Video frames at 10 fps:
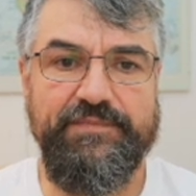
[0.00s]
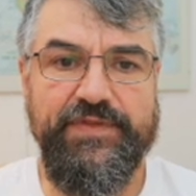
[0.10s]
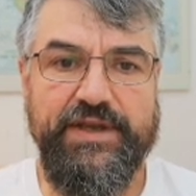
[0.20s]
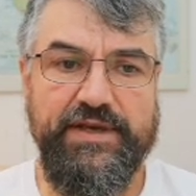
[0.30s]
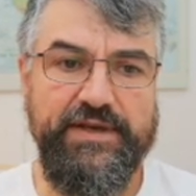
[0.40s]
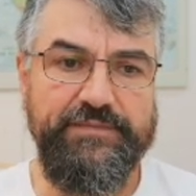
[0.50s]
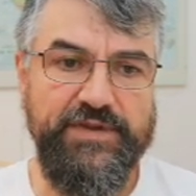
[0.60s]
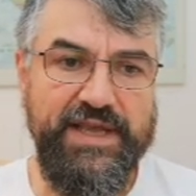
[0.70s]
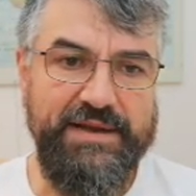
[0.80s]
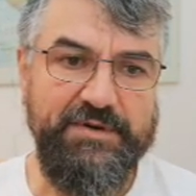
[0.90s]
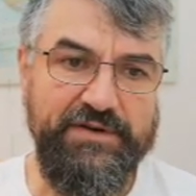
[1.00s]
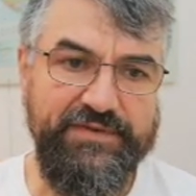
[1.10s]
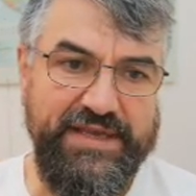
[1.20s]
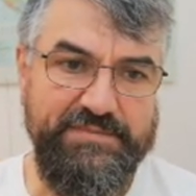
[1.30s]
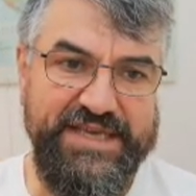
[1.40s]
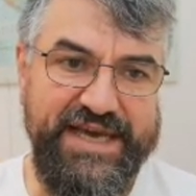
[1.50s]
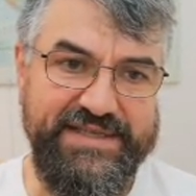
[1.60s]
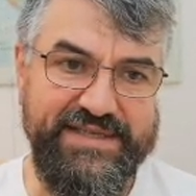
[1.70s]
a couple of APIs.